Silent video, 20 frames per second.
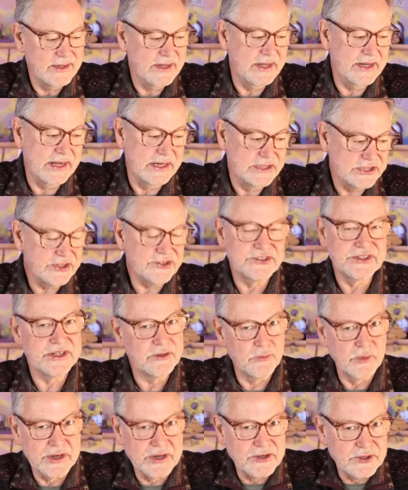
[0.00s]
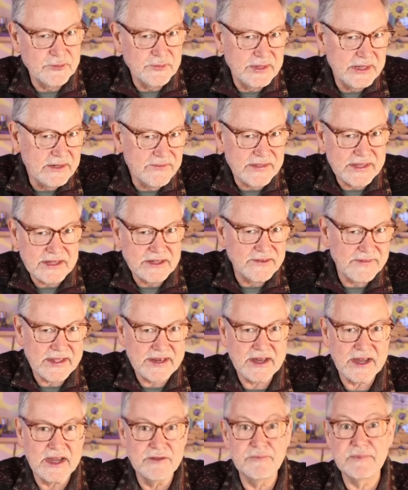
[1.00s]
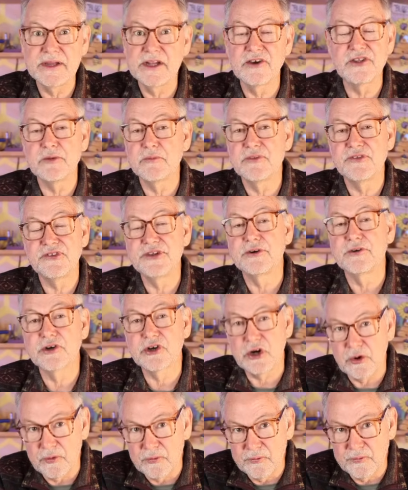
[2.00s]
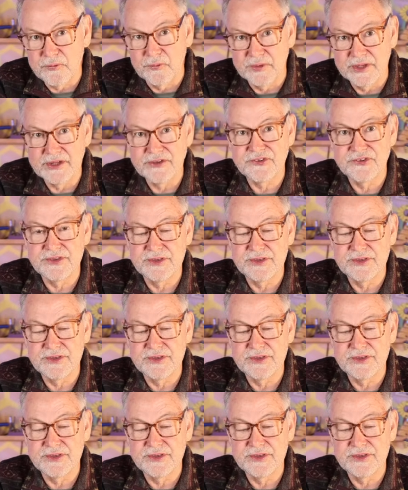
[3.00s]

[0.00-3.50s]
And I just didn't want to do anything to that hive because it was still cold.